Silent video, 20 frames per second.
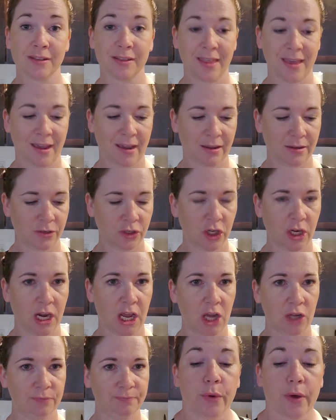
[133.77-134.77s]
things, you
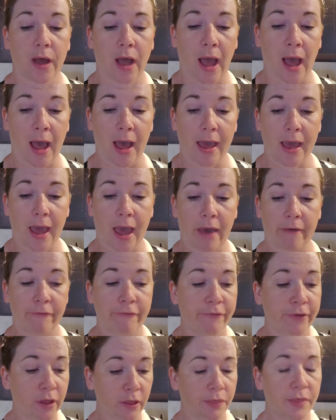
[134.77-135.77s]
know. I have
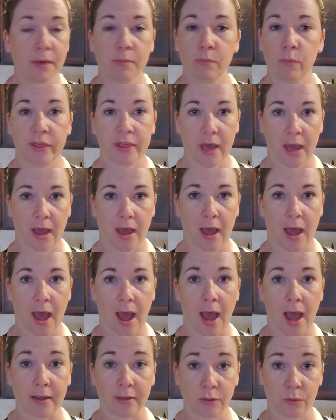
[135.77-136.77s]
filled them with
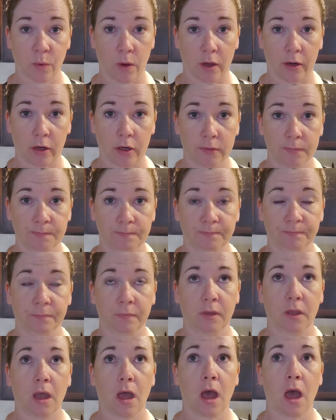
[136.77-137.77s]
ice water,
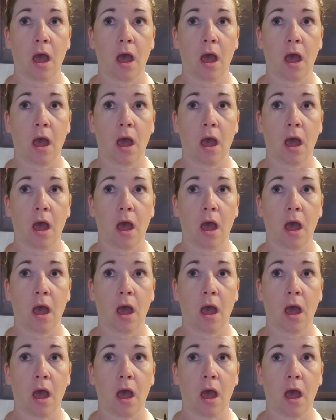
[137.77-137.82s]
2